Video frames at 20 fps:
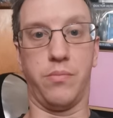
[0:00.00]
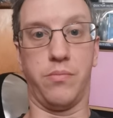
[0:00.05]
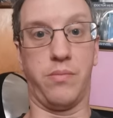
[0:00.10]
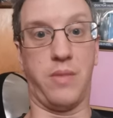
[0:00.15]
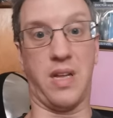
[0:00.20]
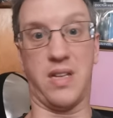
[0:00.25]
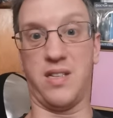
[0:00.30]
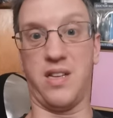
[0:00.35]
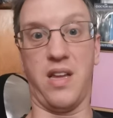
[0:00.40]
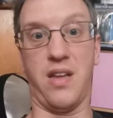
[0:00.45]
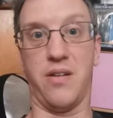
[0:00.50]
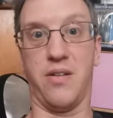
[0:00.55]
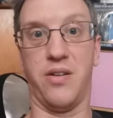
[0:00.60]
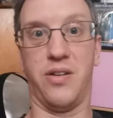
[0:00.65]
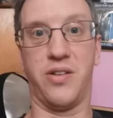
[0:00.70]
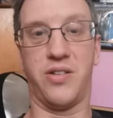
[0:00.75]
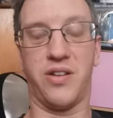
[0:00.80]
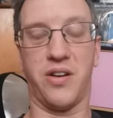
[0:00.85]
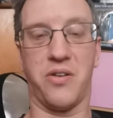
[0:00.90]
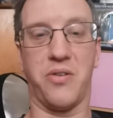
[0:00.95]
That's it.
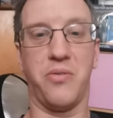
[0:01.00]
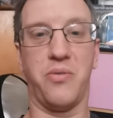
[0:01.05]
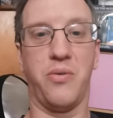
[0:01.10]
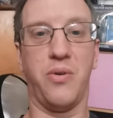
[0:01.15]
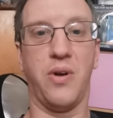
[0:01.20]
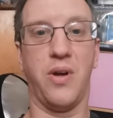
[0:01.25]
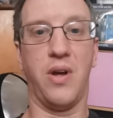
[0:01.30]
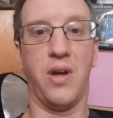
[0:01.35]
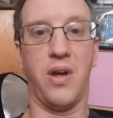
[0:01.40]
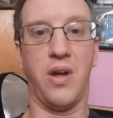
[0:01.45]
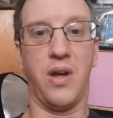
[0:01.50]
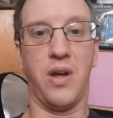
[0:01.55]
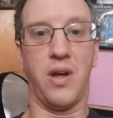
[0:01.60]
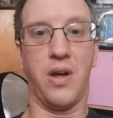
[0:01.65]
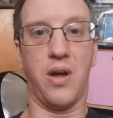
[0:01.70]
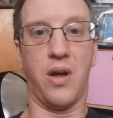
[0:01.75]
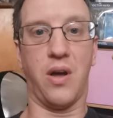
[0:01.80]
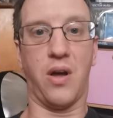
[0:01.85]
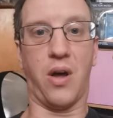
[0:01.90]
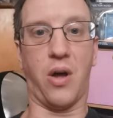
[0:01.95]
So
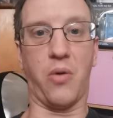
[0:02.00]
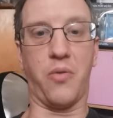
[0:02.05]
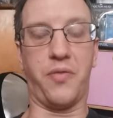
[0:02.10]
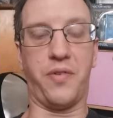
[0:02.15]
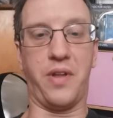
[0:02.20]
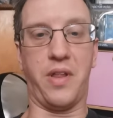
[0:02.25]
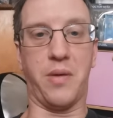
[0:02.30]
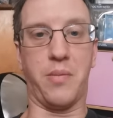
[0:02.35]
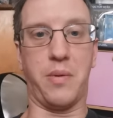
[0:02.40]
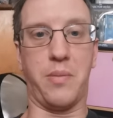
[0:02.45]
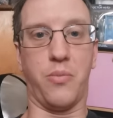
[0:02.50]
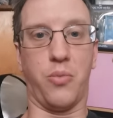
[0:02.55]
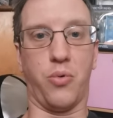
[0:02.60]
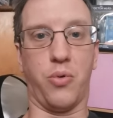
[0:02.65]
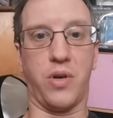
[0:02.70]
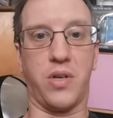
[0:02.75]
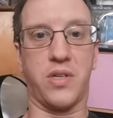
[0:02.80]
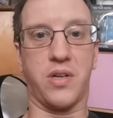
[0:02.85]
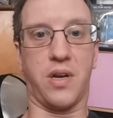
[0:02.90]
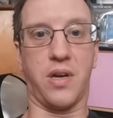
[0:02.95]
hopefully there'll be
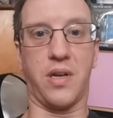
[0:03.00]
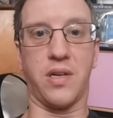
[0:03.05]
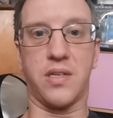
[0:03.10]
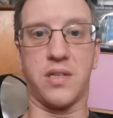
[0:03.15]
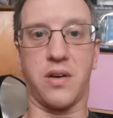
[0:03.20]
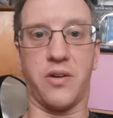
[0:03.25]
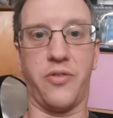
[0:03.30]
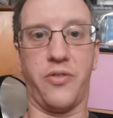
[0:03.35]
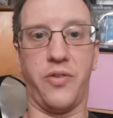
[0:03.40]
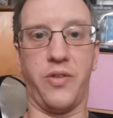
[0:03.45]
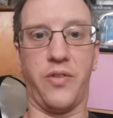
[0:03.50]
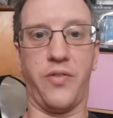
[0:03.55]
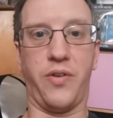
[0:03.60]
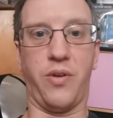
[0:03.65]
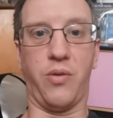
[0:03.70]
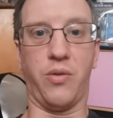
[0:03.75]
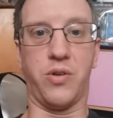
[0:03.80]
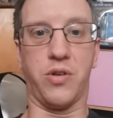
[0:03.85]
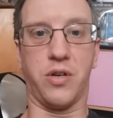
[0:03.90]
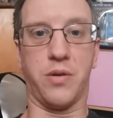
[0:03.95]
more exciting stuff in the
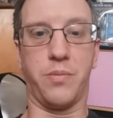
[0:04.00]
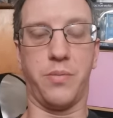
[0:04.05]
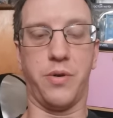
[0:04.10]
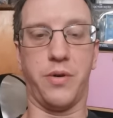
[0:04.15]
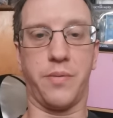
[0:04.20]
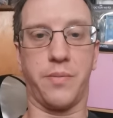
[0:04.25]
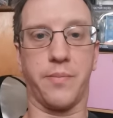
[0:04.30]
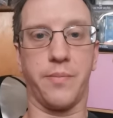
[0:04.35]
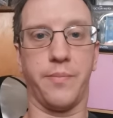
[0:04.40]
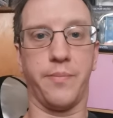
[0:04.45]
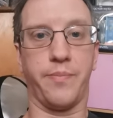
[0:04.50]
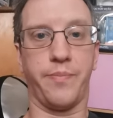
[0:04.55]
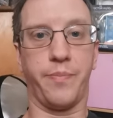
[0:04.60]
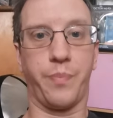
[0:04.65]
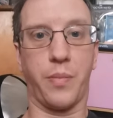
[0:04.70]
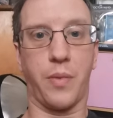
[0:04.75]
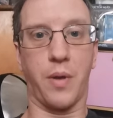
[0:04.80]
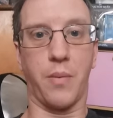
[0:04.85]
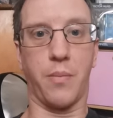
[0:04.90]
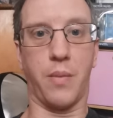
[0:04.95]
future, but
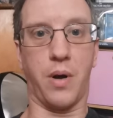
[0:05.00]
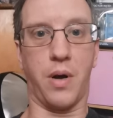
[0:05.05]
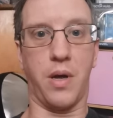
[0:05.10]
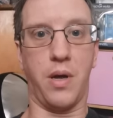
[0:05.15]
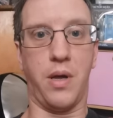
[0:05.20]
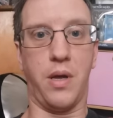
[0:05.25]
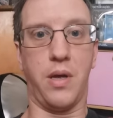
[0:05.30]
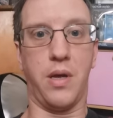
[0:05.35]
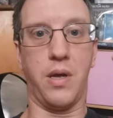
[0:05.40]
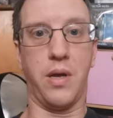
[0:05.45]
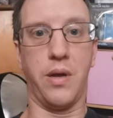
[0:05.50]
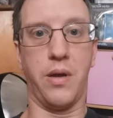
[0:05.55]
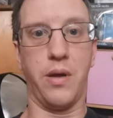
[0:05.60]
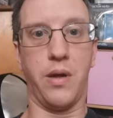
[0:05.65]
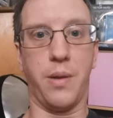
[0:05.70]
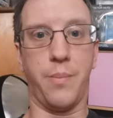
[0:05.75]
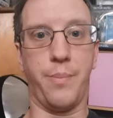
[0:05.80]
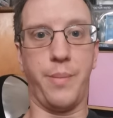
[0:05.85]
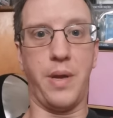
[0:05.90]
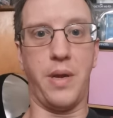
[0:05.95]
my
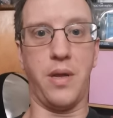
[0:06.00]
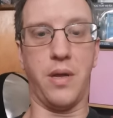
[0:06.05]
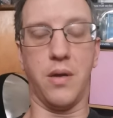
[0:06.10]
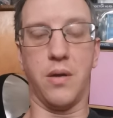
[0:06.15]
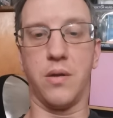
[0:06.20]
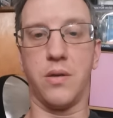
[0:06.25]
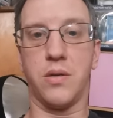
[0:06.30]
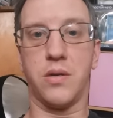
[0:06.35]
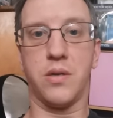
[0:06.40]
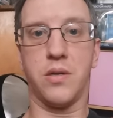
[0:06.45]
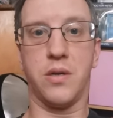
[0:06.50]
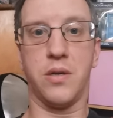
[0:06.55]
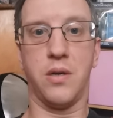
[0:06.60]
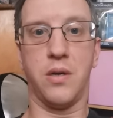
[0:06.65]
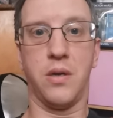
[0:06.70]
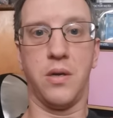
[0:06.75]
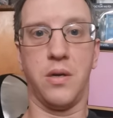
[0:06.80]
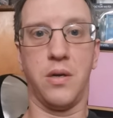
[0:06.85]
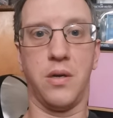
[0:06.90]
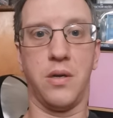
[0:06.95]
immediate
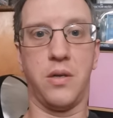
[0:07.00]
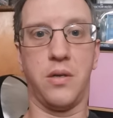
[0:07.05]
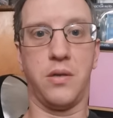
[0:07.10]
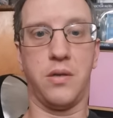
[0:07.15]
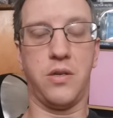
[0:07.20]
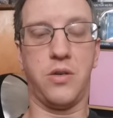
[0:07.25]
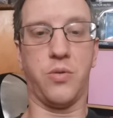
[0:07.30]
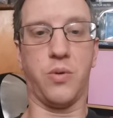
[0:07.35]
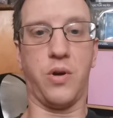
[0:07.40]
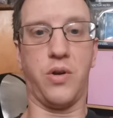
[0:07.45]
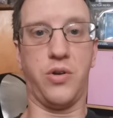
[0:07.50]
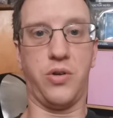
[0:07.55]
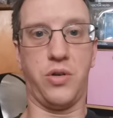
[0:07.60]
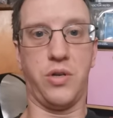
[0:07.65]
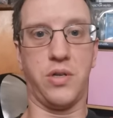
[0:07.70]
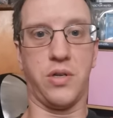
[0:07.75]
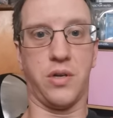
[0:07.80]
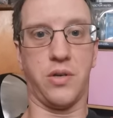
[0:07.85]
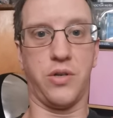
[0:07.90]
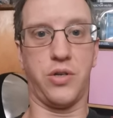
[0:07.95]
situation
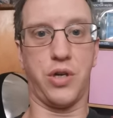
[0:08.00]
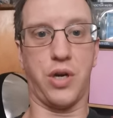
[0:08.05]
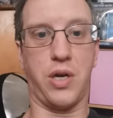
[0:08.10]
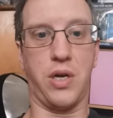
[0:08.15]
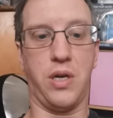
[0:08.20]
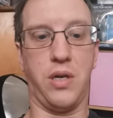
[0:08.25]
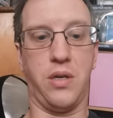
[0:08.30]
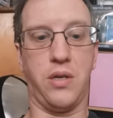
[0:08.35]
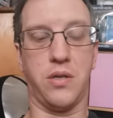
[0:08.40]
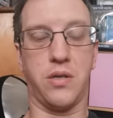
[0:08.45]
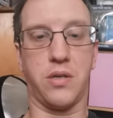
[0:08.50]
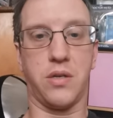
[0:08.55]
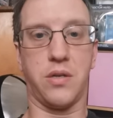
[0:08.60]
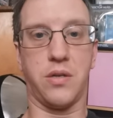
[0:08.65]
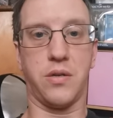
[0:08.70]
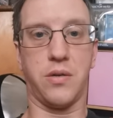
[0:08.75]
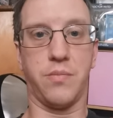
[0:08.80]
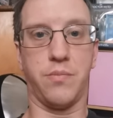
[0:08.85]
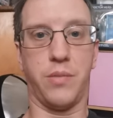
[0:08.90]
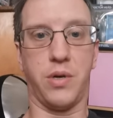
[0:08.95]
is
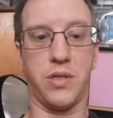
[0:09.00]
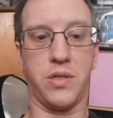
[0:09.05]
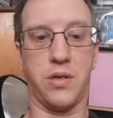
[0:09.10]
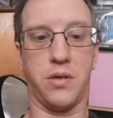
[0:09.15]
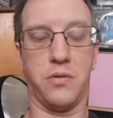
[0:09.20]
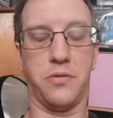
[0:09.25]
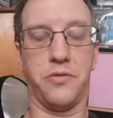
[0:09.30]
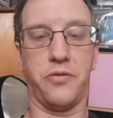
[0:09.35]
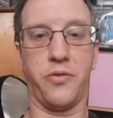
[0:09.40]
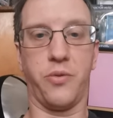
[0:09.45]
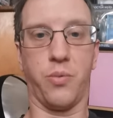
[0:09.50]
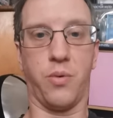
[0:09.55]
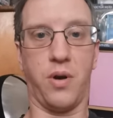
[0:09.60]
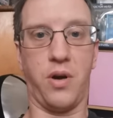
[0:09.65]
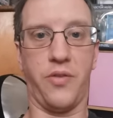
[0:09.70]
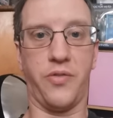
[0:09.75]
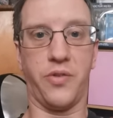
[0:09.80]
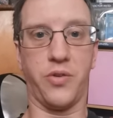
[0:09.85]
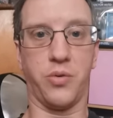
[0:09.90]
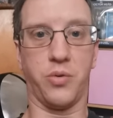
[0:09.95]
unchanged. Myself, the
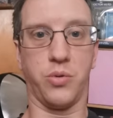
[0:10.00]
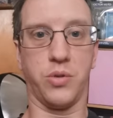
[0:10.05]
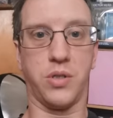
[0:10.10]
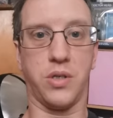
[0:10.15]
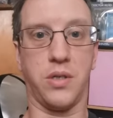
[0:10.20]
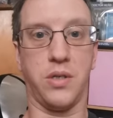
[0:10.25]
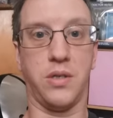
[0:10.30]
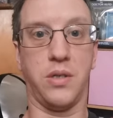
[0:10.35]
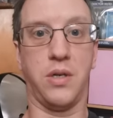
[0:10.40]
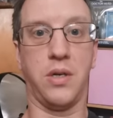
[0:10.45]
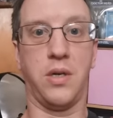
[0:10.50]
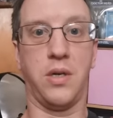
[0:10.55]
wife, the daughter,